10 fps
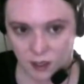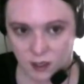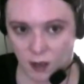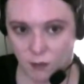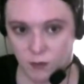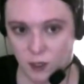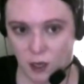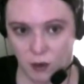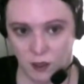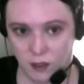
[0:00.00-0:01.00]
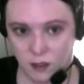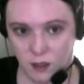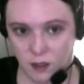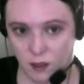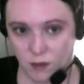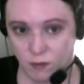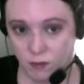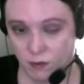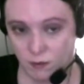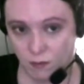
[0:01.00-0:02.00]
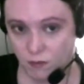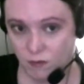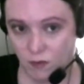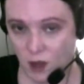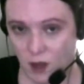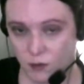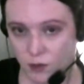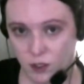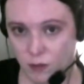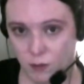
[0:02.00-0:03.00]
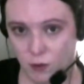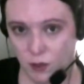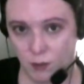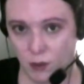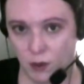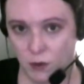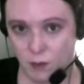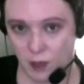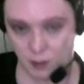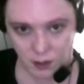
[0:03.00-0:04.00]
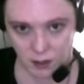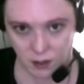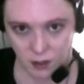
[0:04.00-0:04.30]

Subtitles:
I'll go at a not reasonable tempo maybe, and